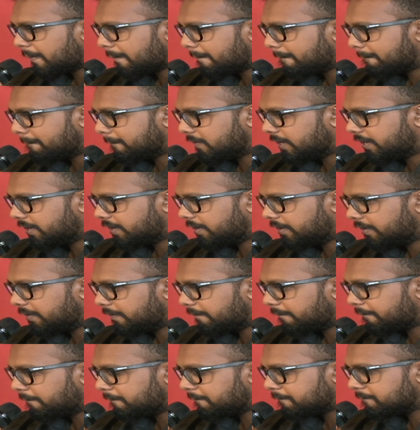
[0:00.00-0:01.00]
But
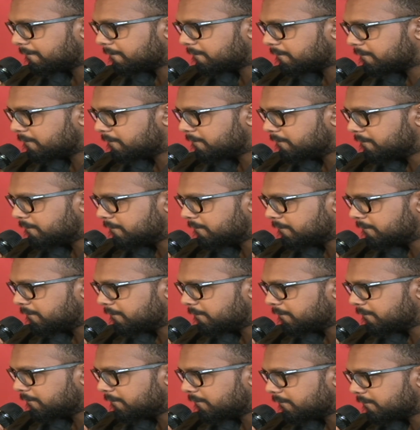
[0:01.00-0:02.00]

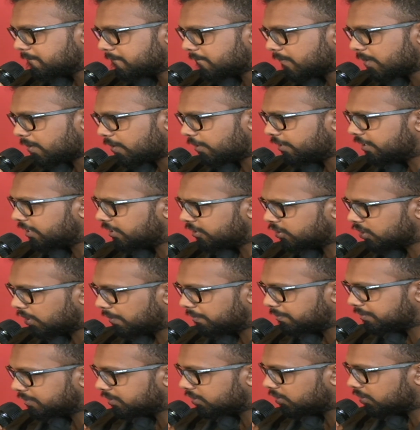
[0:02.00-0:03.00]
on their
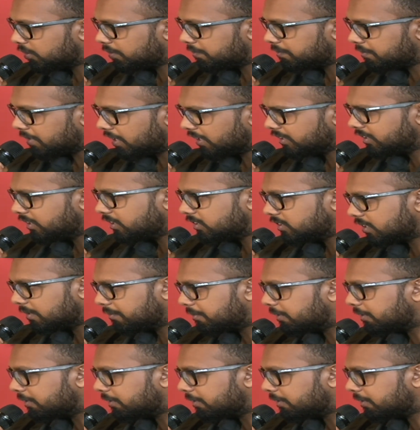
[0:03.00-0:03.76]
job scope, I think some are